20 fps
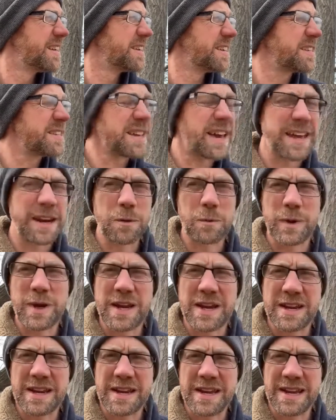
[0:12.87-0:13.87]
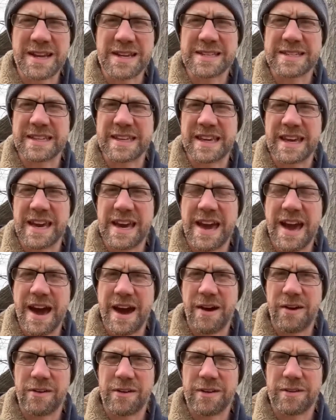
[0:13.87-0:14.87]
decided we need to get
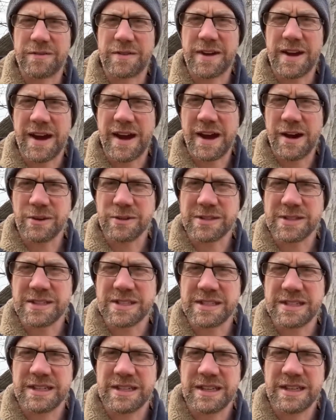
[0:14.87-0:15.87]
out of the house.